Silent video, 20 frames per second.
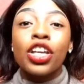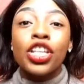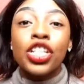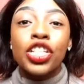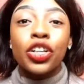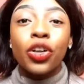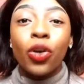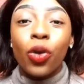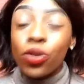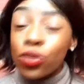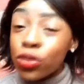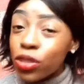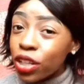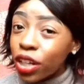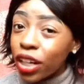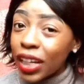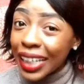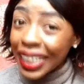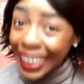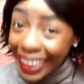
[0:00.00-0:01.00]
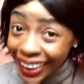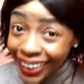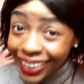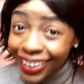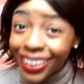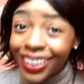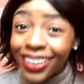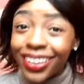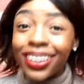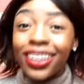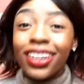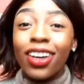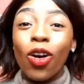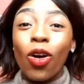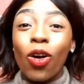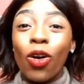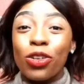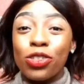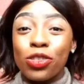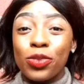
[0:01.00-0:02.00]
You go to the clinic or
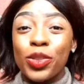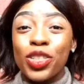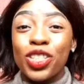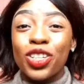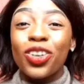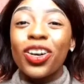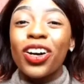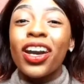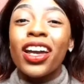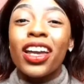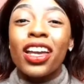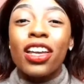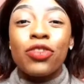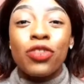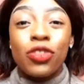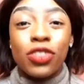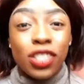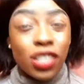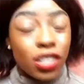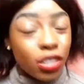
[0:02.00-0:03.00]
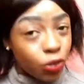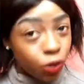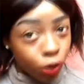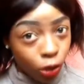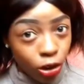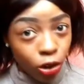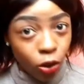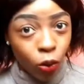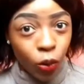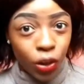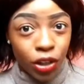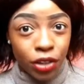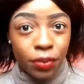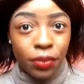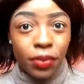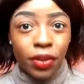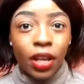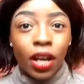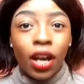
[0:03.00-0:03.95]
hospital if you see the following.